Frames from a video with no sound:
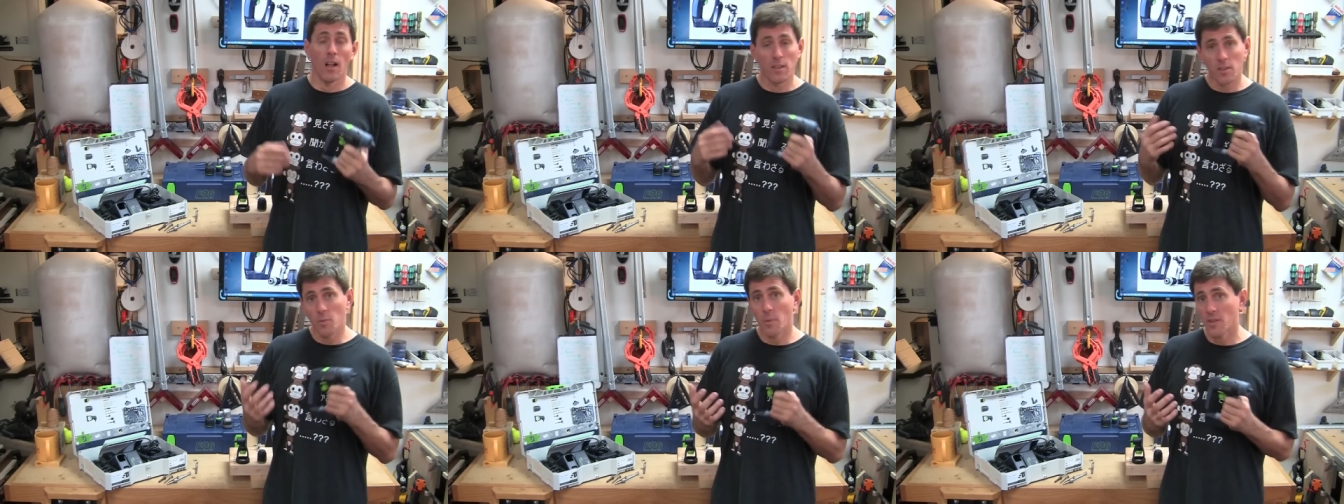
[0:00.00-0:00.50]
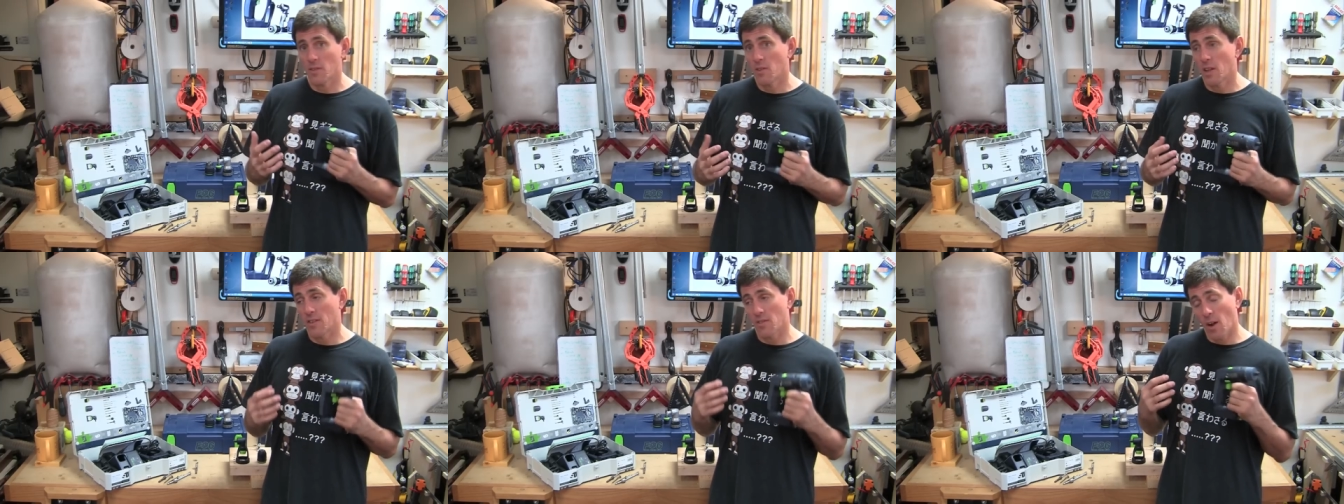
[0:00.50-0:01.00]
a little bit,
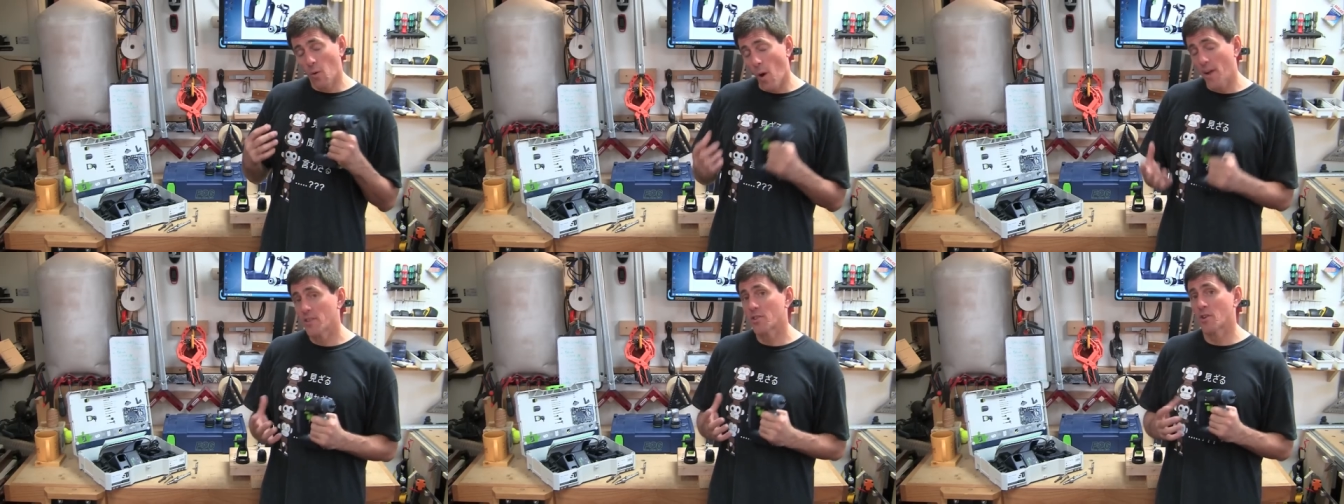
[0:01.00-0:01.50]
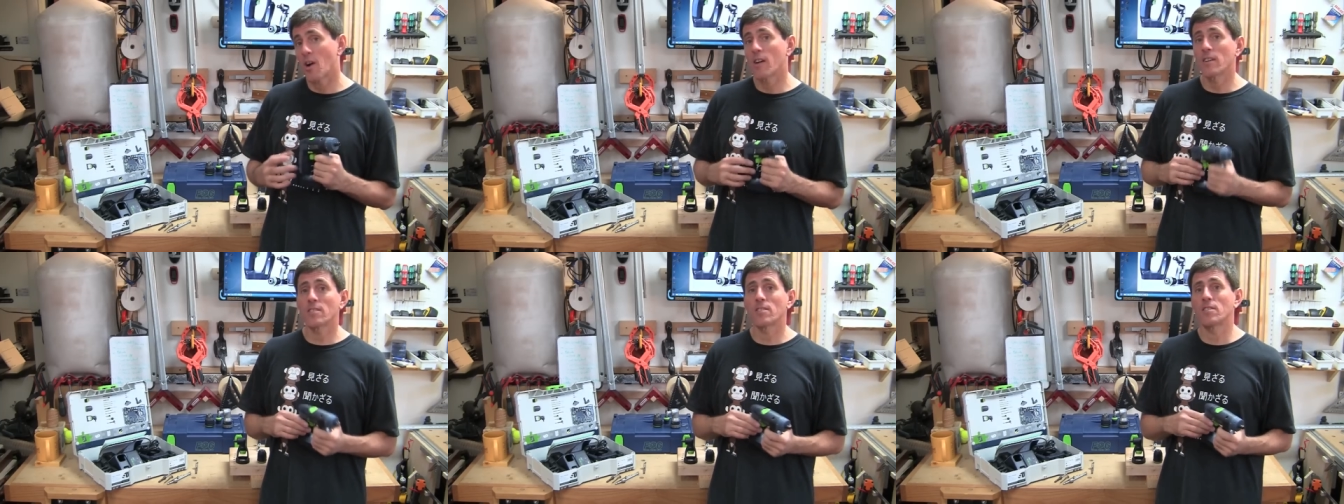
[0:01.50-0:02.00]
it's not quite as
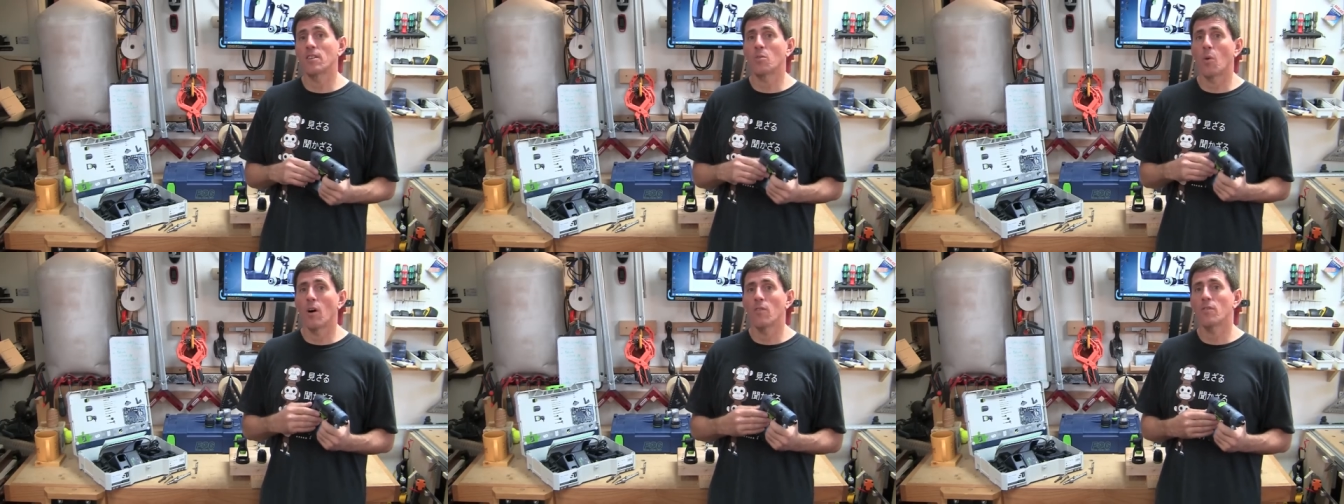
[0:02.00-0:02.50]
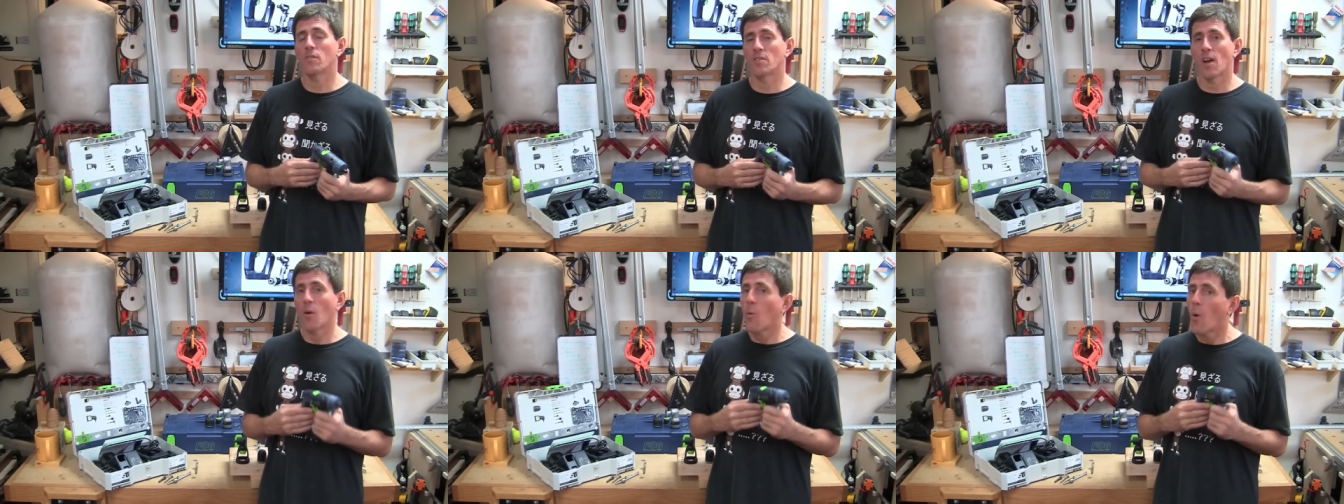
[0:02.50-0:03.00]
strong as the C12, it's
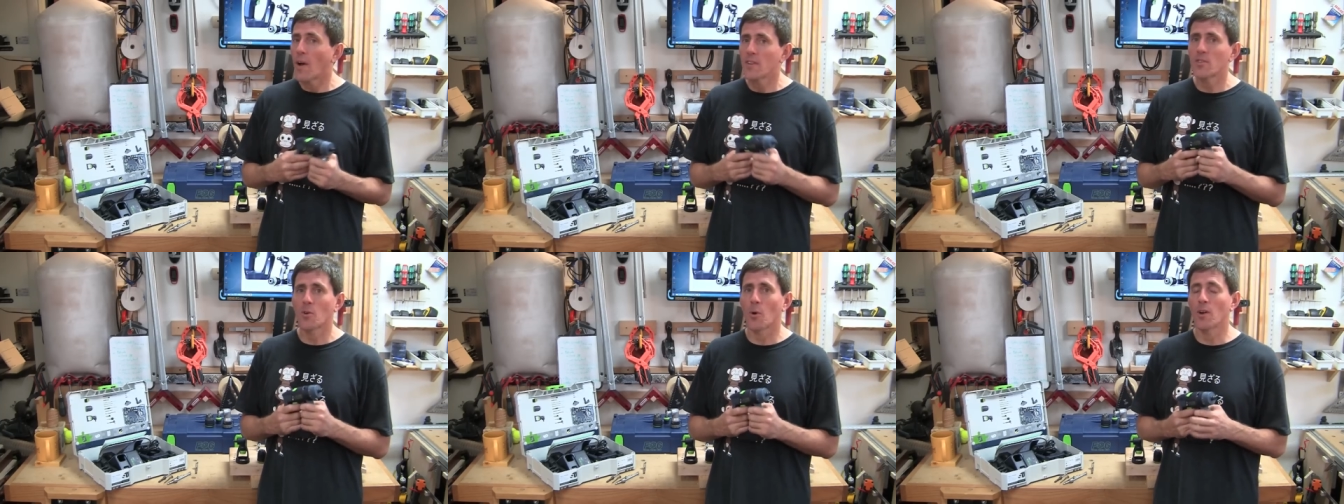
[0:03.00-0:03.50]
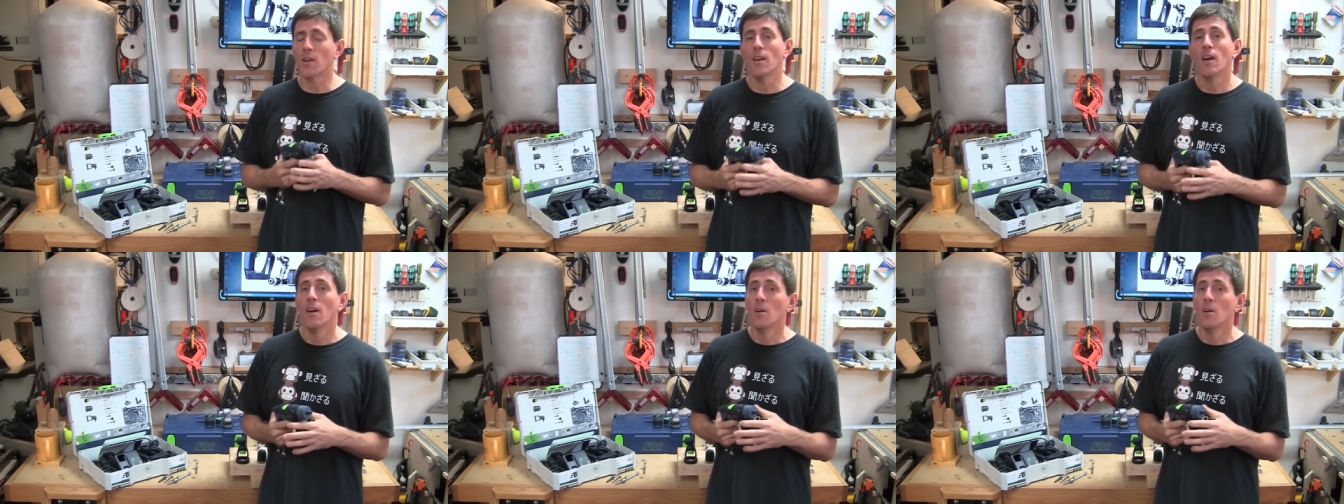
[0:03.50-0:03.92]
not quite as torquey,